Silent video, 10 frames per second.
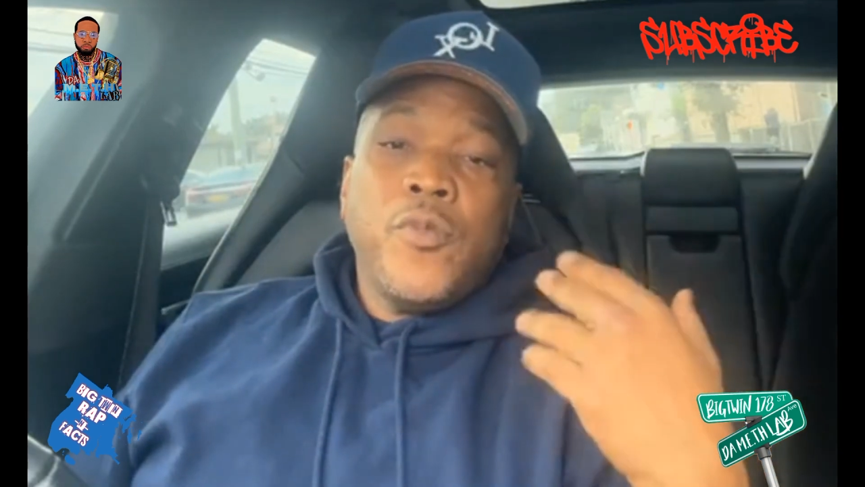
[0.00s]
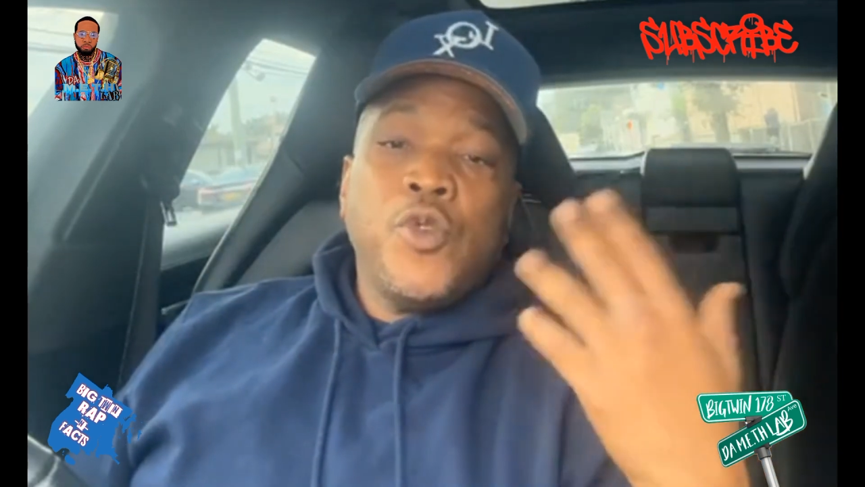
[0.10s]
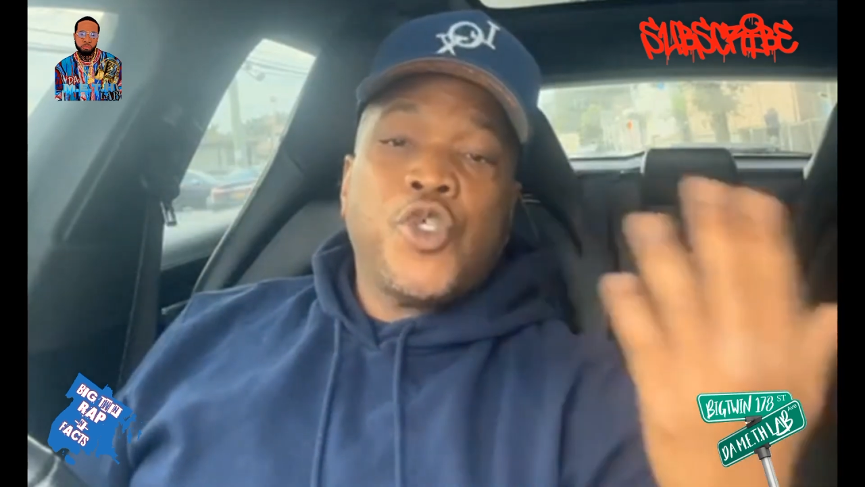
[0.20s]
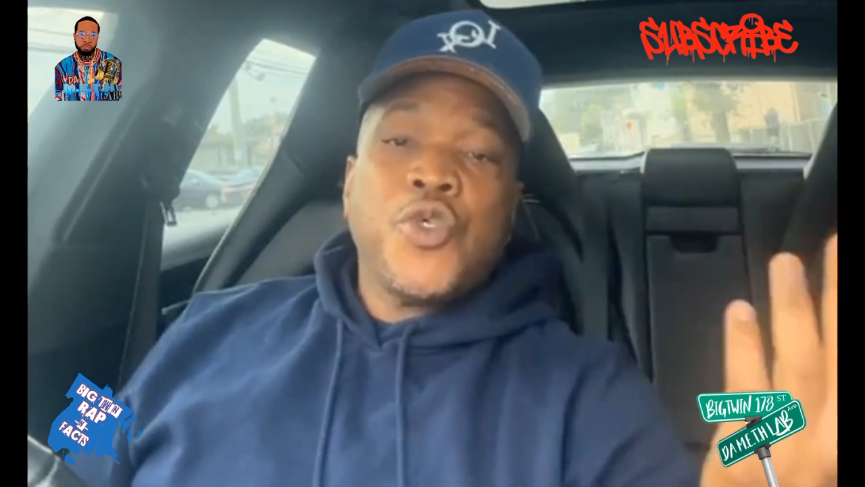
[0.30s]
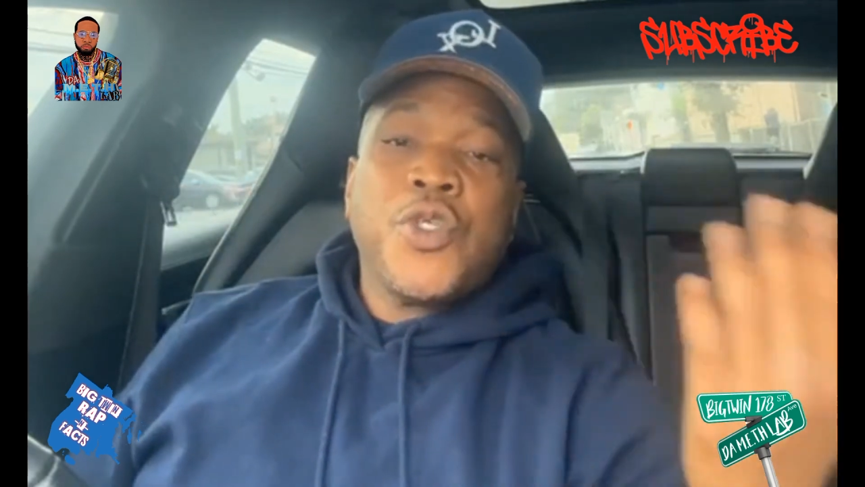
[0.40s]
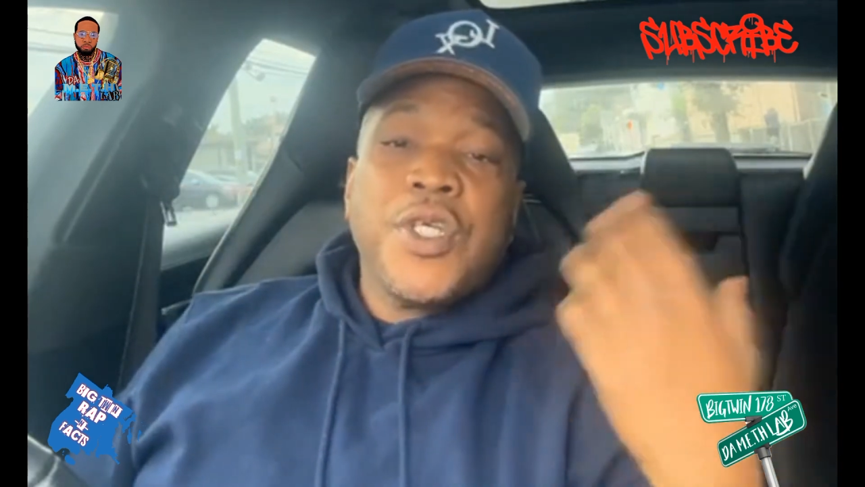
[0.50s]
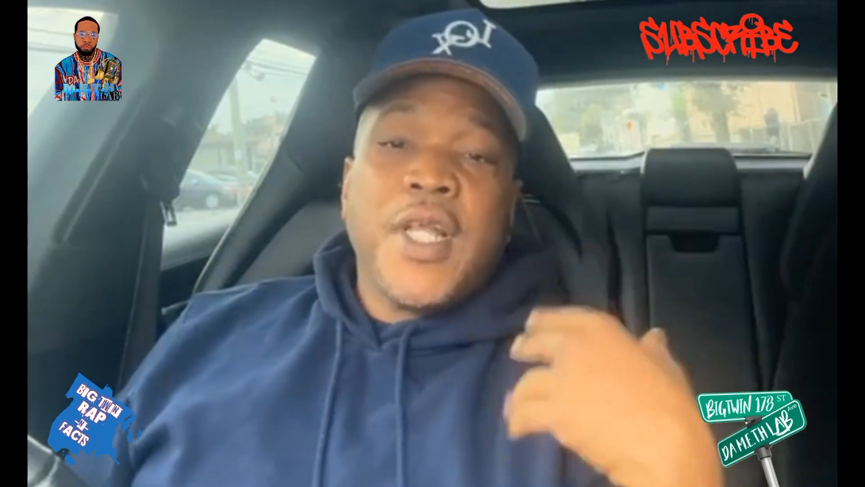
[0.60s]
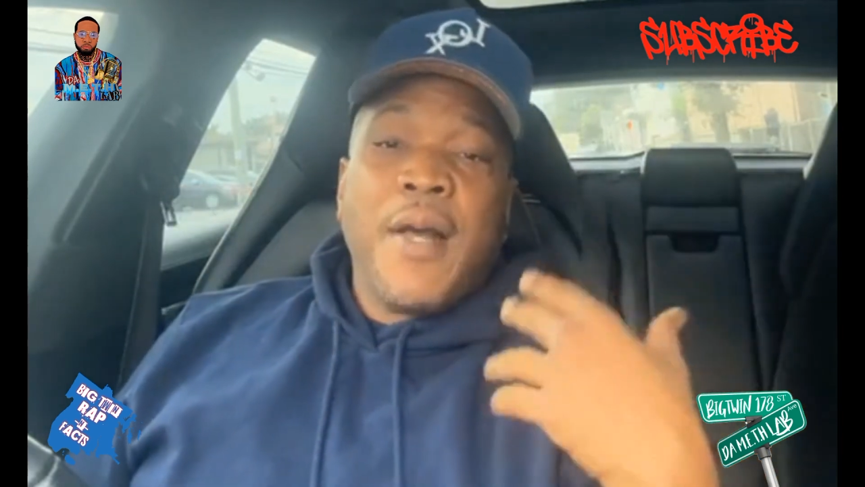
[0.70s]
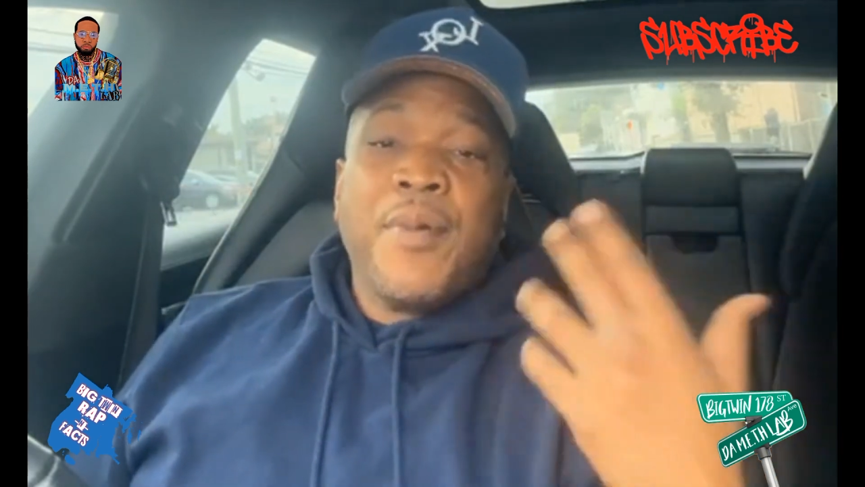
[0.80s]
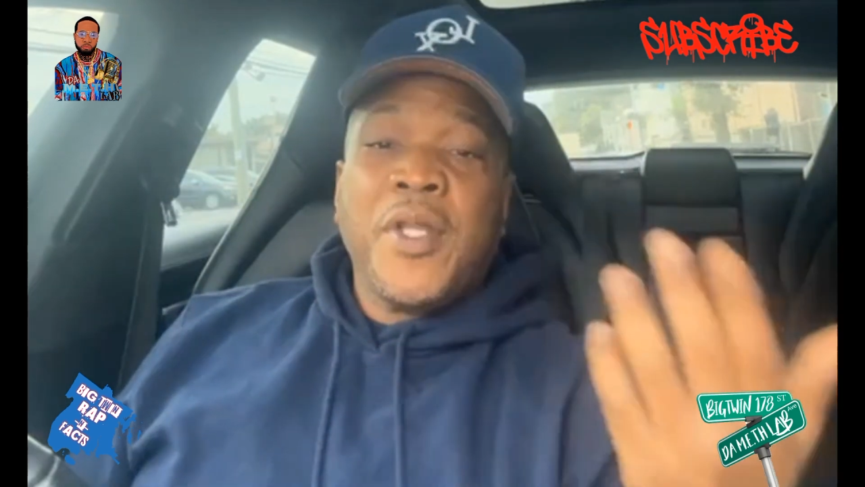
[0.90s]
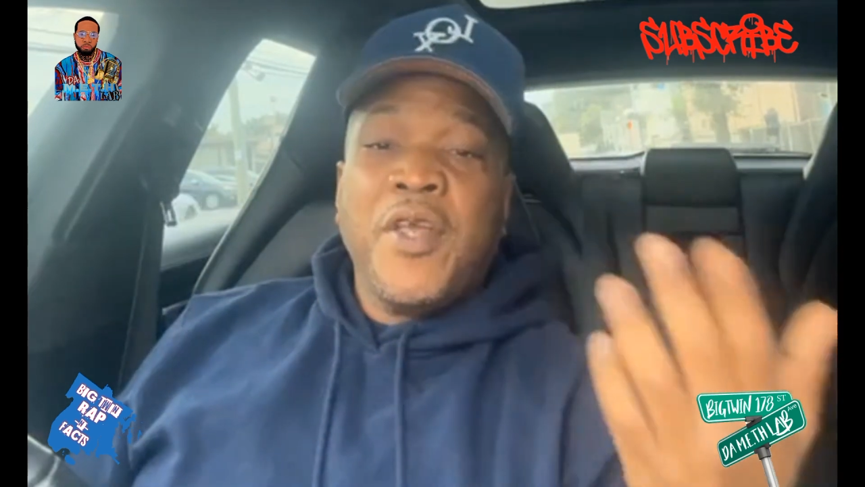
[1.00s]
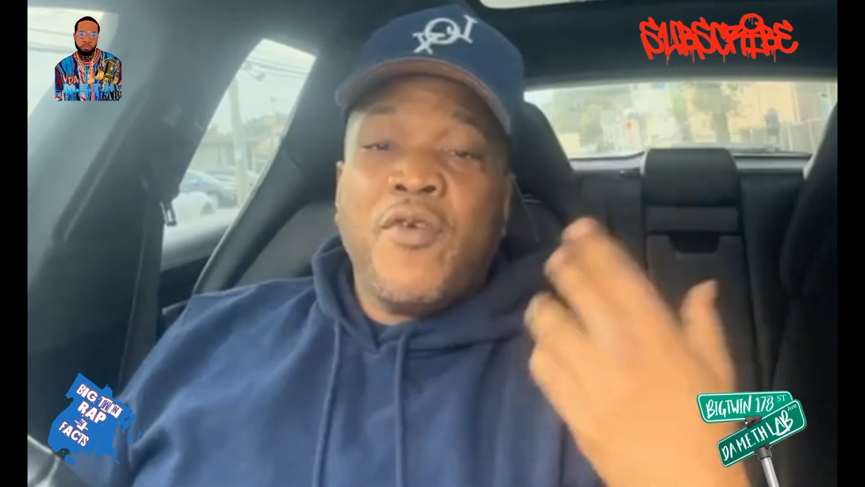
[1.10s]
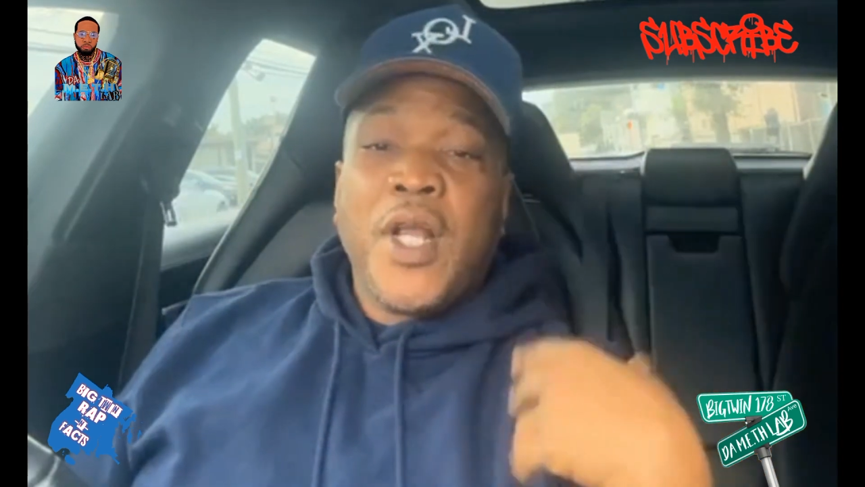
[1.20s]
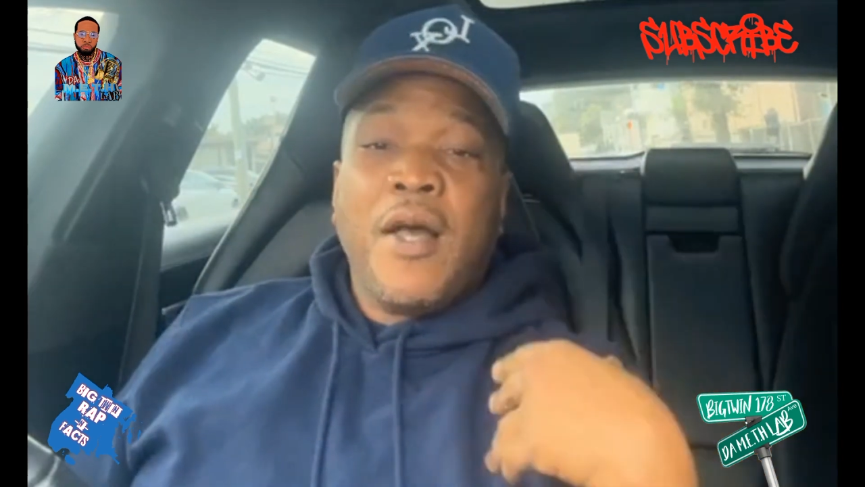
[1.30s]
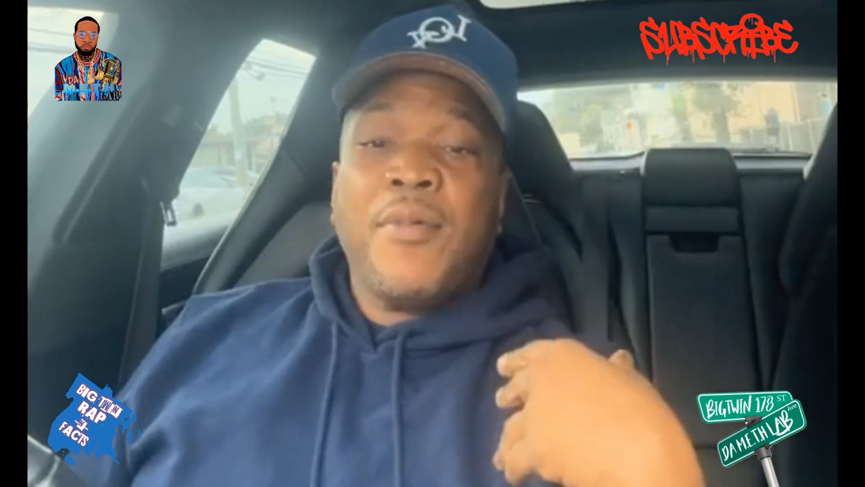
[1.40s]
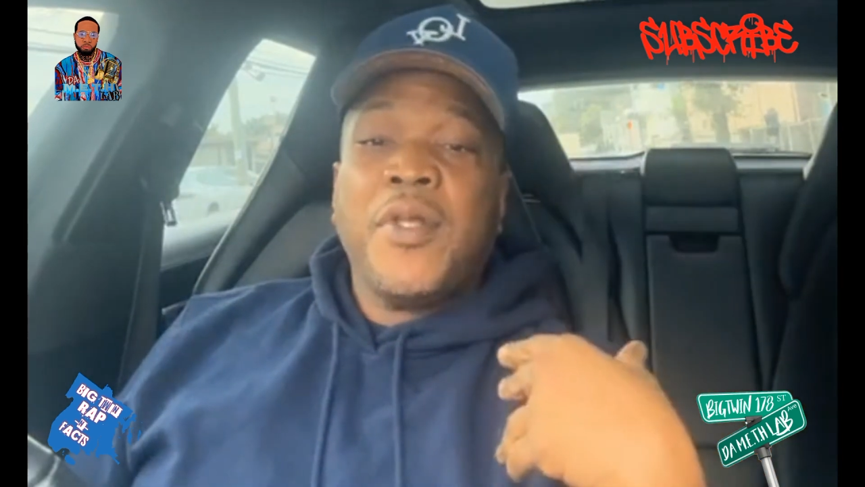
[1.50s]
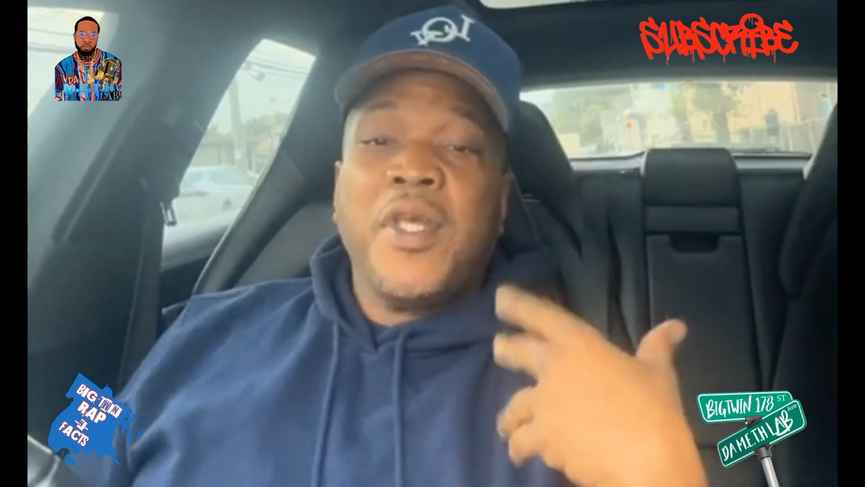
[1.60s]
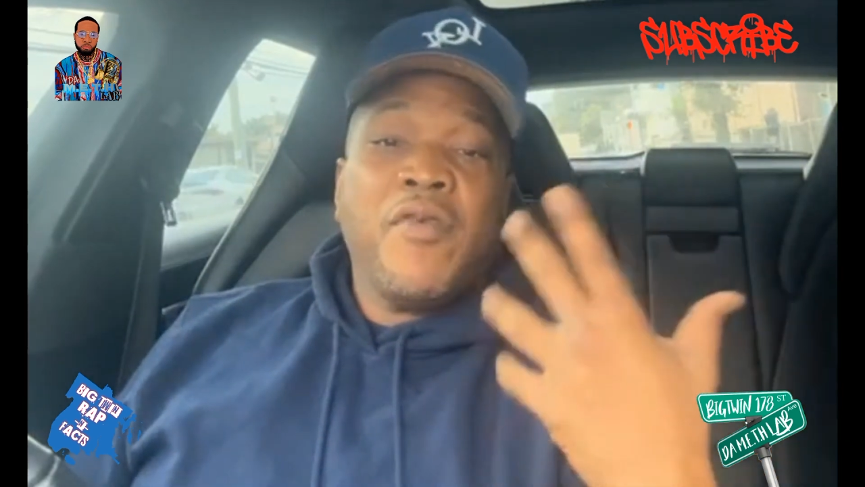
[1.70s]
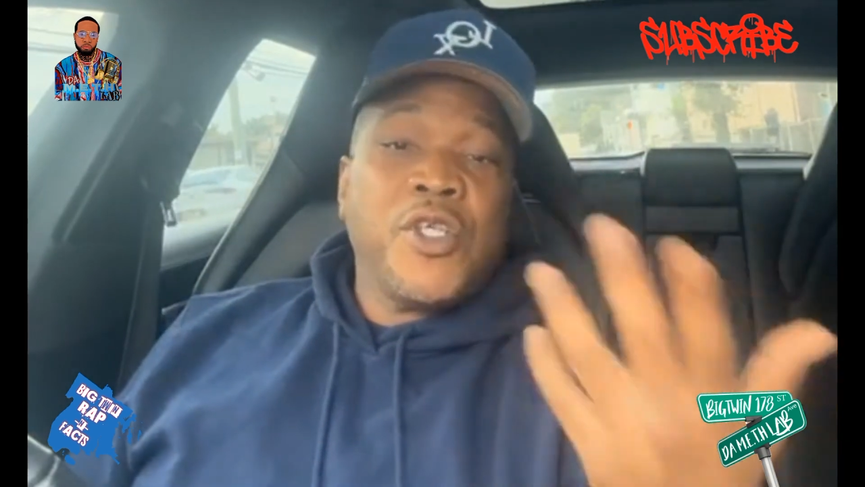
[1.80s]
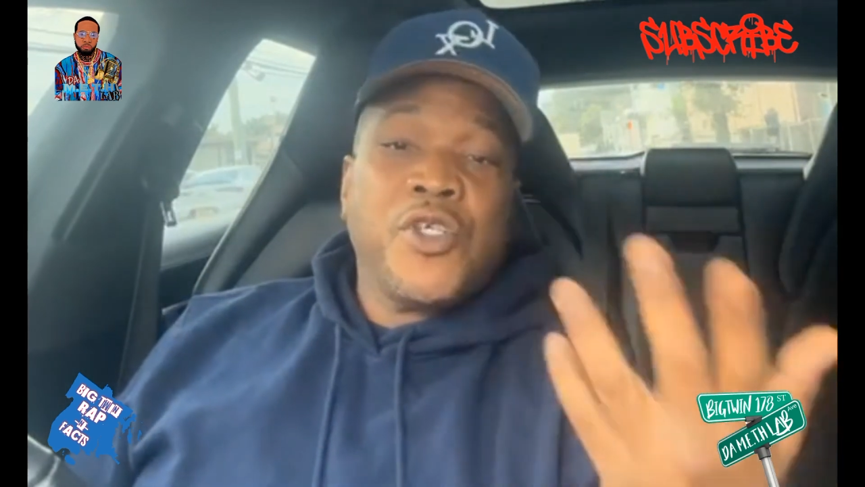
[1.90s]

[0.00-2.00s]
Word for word: you choose to not believe what I believe.